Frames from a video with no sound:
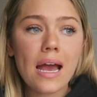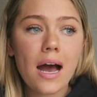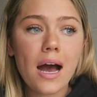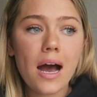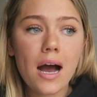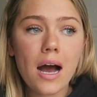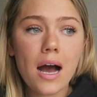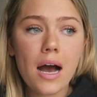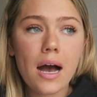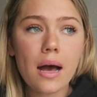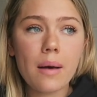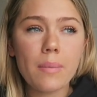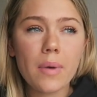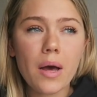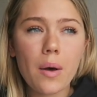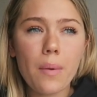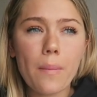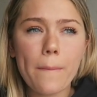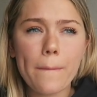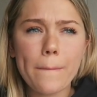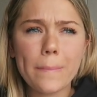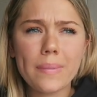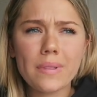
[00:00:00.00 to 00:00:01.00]

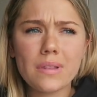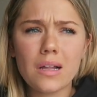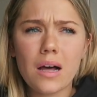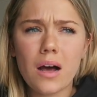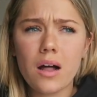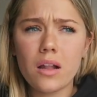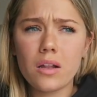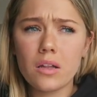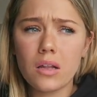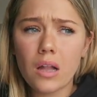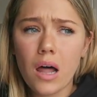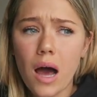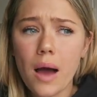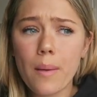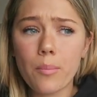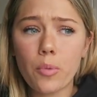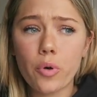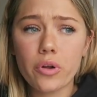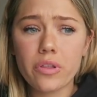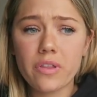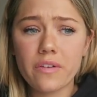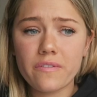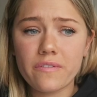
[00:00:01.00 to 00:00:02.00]
A lot
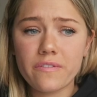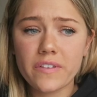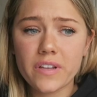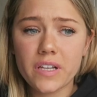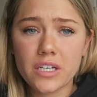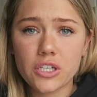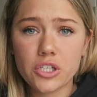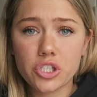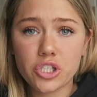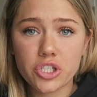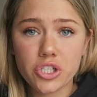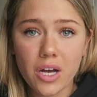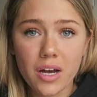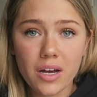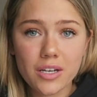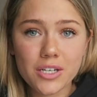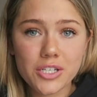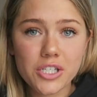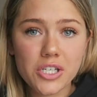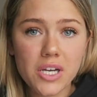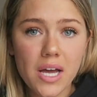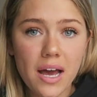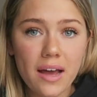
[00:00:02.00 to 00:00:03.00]
more than feeling
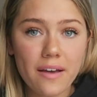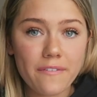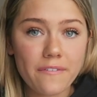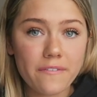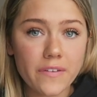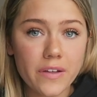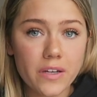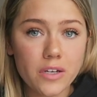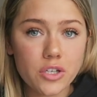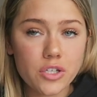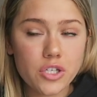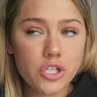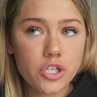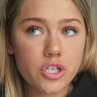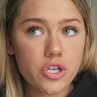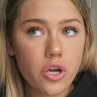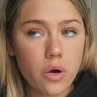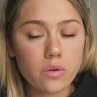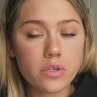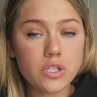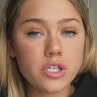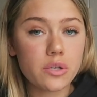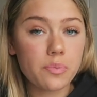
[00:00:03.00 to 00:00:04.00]
judged, I feel
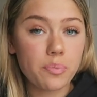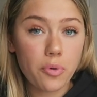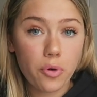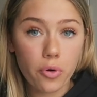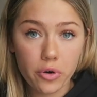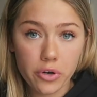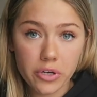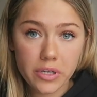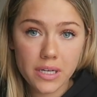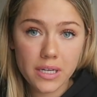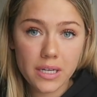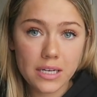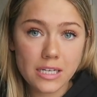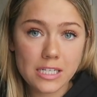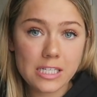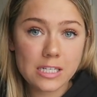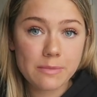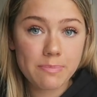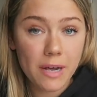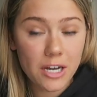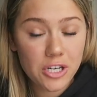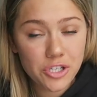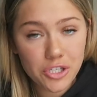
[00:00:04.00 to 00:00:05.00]
so supported,
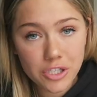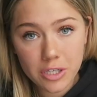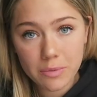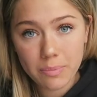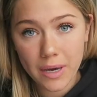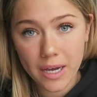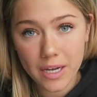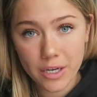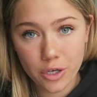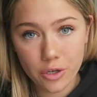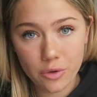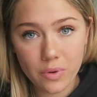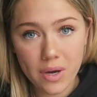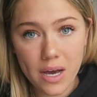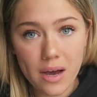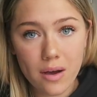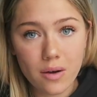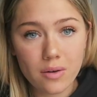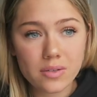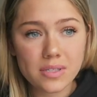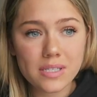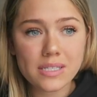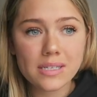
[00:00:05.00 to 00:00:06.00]
especially by
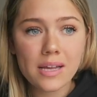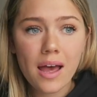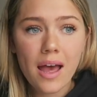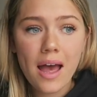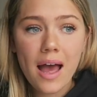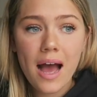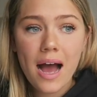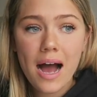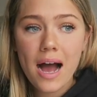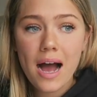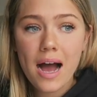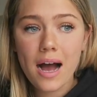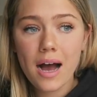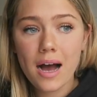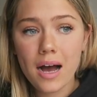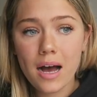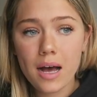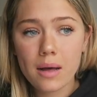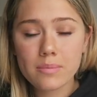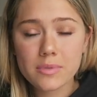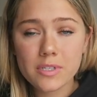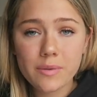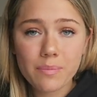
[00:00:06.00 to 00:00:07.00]
Newhouse.
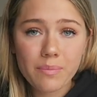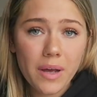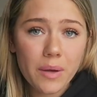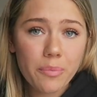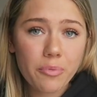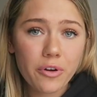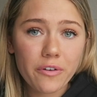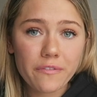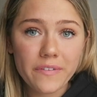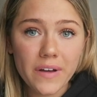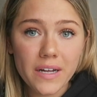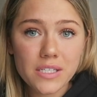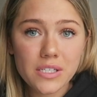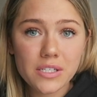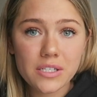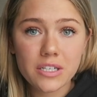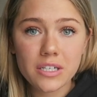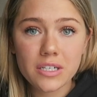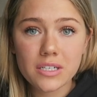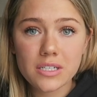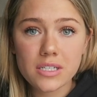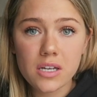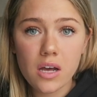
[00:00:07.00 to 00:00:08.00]
Some of my
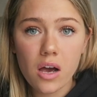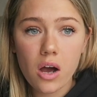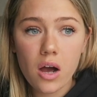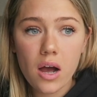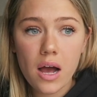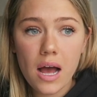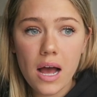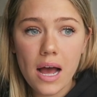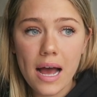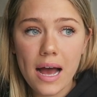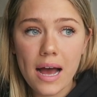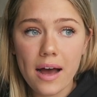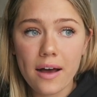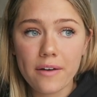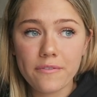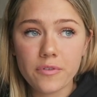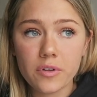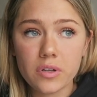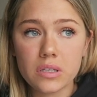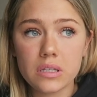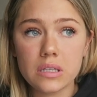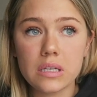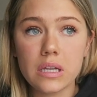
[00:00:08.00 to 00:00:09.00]
professors
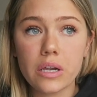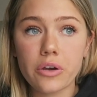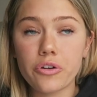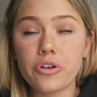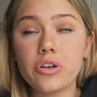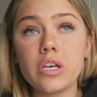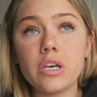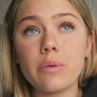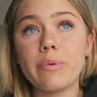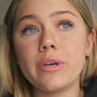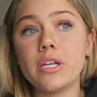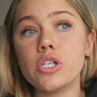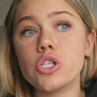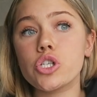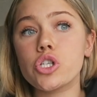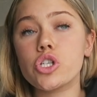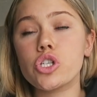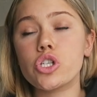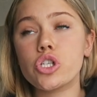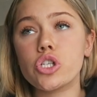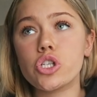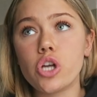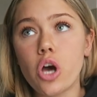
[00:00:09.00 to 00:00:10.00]
have literally been
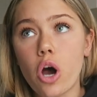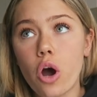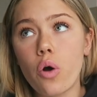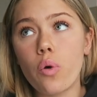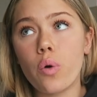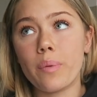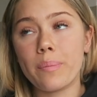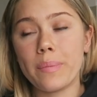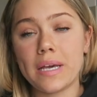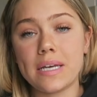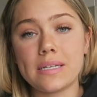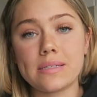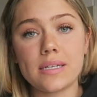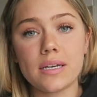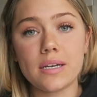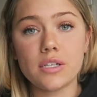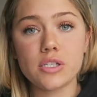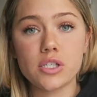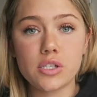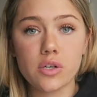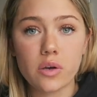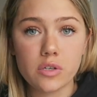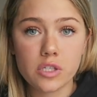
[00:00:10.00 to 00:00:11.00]
so amazing
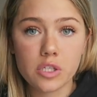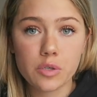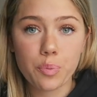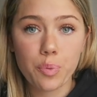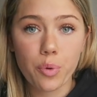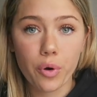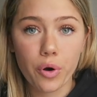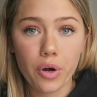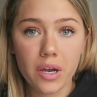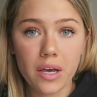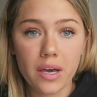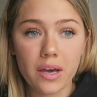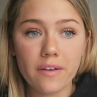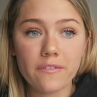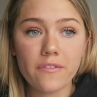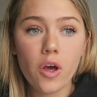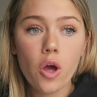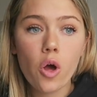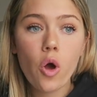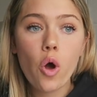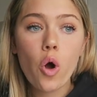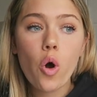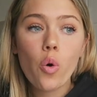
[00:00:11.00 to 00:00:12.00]
and so supportive.
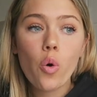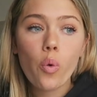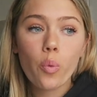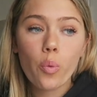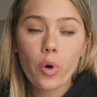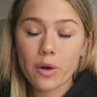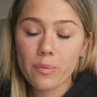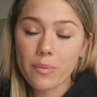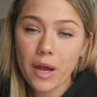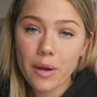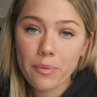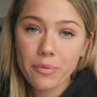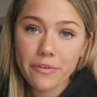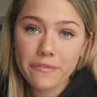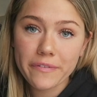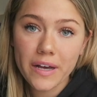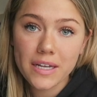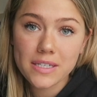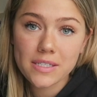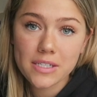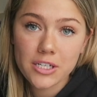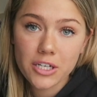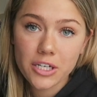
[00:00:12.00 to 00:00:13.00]
One of my
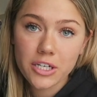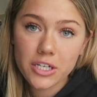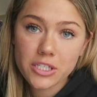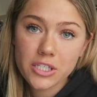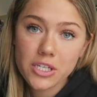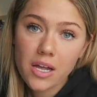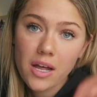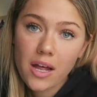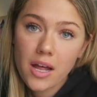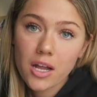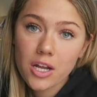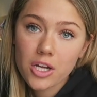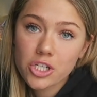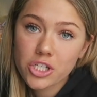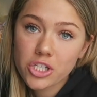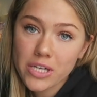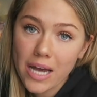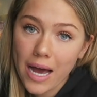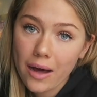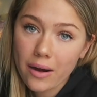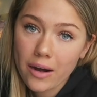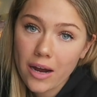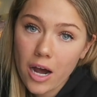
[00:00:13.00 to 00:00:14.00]
professors,
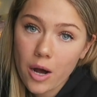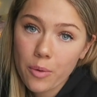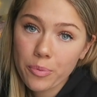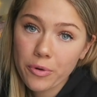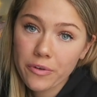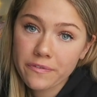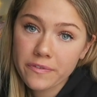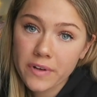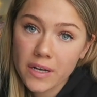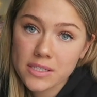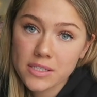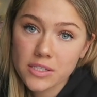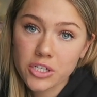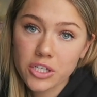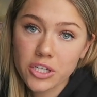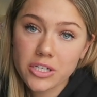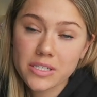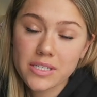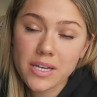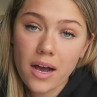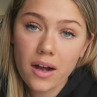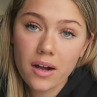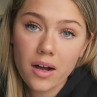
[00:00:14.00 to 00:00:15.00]
shout out
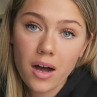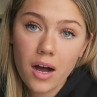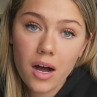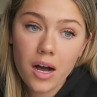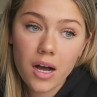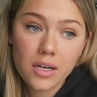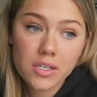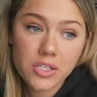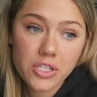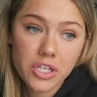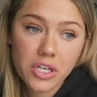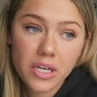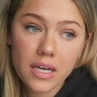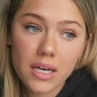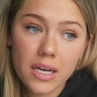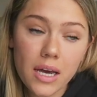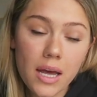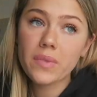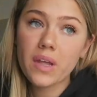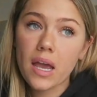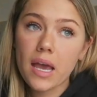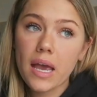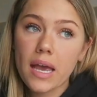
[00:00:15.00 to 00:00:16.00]
Professor
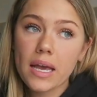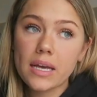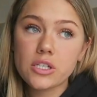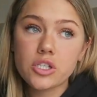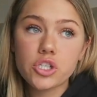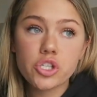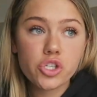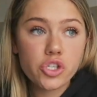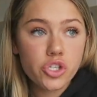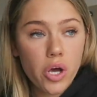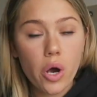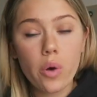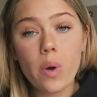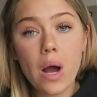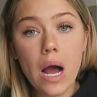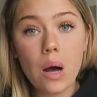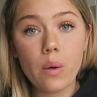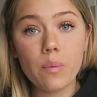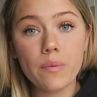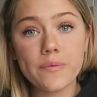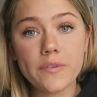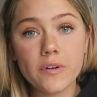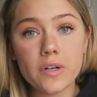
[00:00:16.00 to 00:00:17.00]
Takahashi, is so
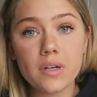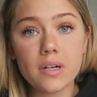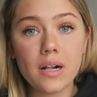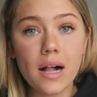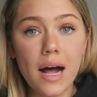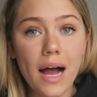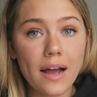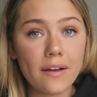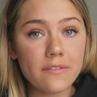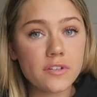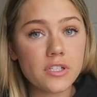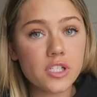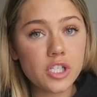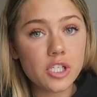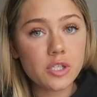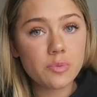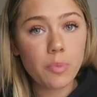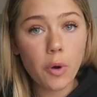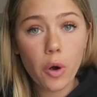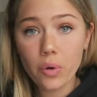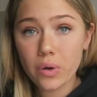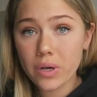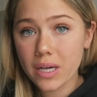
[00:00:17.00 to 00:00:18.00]
helpful. I've
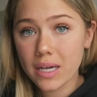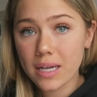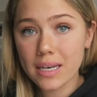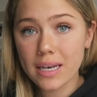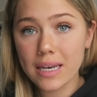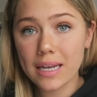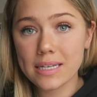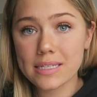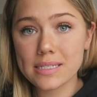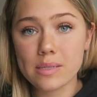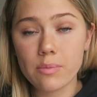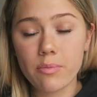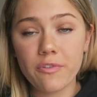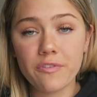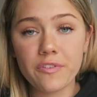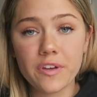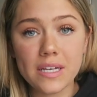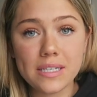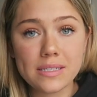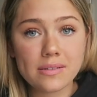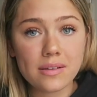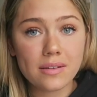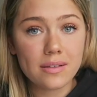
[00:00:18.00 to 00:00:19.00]
spoken in some of
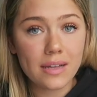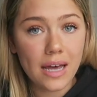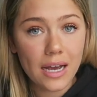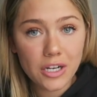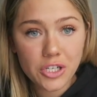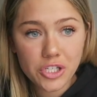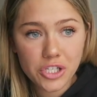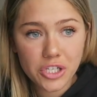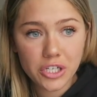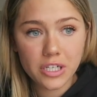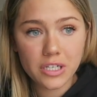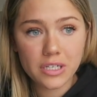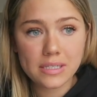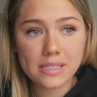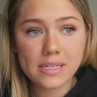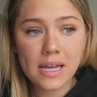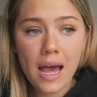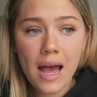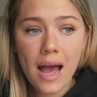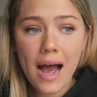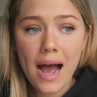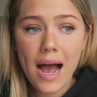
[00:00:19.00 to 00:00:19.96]
his lectures.